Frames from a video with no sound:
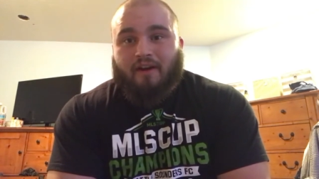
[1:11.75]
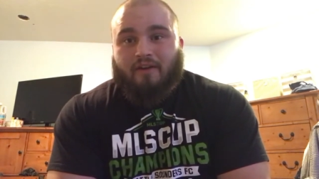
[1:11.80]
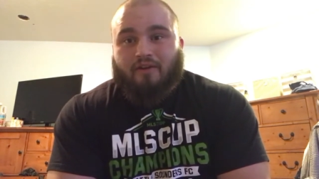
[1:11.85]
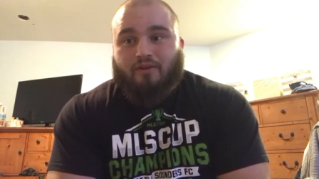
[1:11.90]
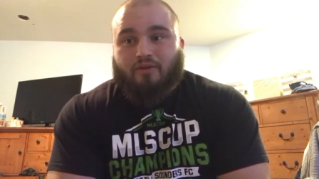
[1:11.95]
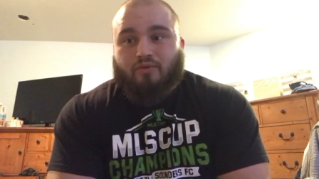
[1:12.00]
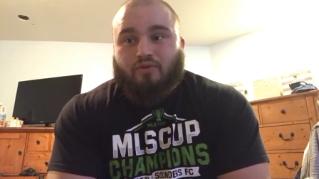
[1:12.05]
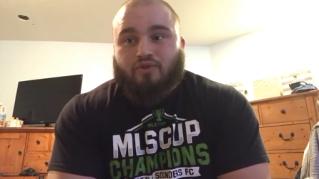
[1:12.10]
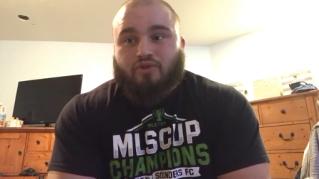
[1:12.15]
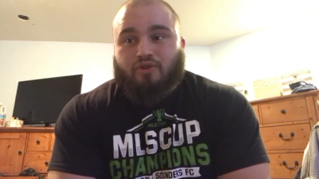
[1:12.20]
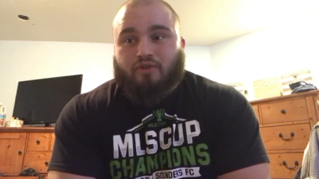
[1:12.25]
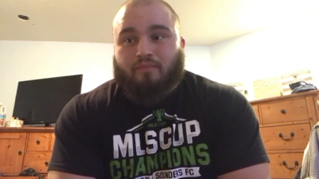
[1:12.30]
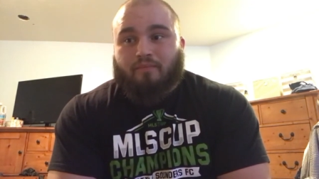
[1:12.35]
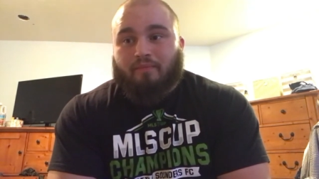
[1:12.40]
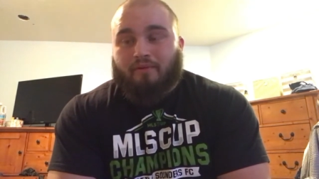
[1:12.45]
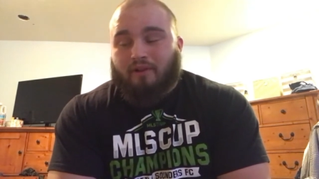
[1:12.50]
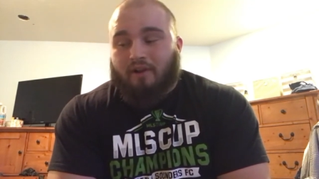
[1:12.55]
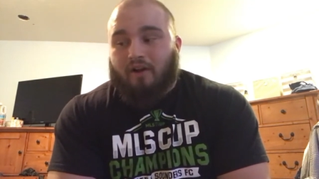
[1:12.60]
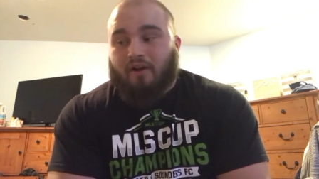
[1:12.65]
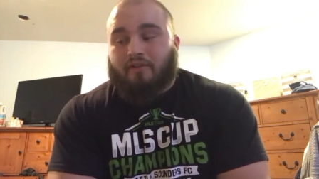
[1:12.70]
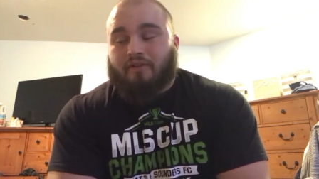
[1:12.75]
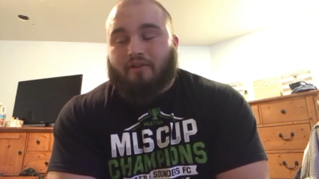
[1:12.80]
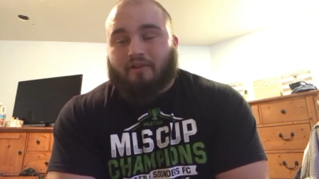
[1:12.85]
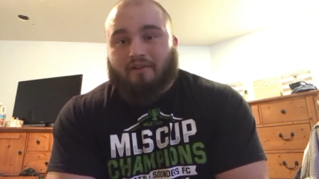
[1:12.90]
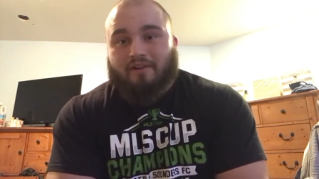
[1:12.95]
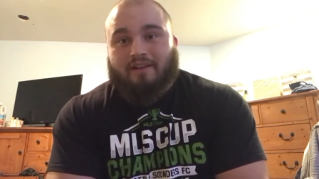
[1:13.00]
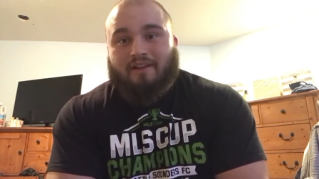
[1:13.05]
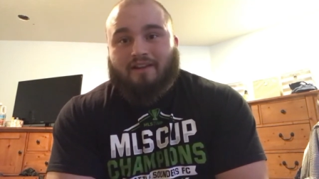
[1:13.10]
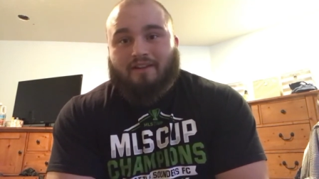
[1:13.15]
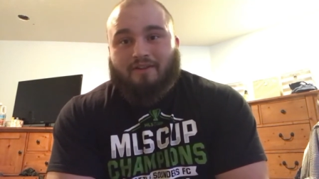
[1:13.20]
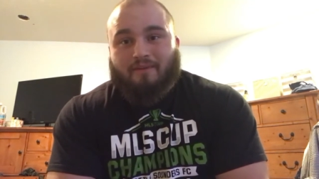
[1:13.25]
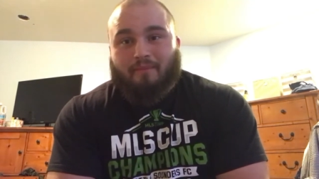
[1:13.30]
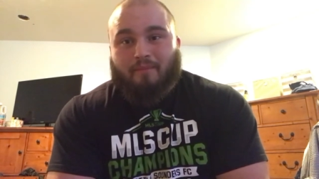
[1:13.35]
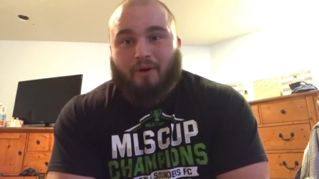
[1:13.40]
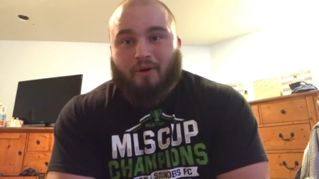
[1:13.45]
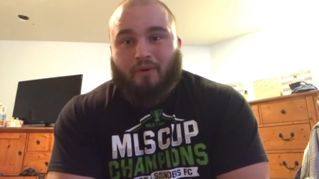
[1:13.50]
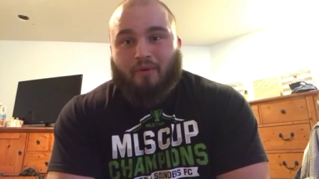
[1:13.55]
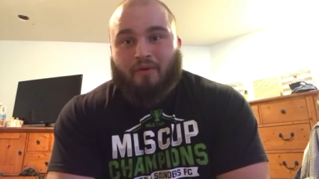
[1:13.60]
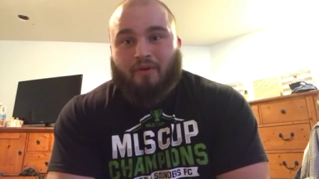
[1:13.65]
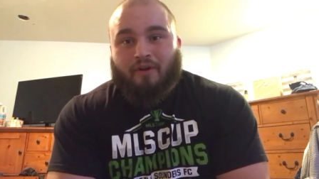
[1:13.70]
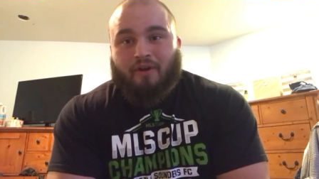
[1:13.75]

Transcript: you should plug the leak in the boat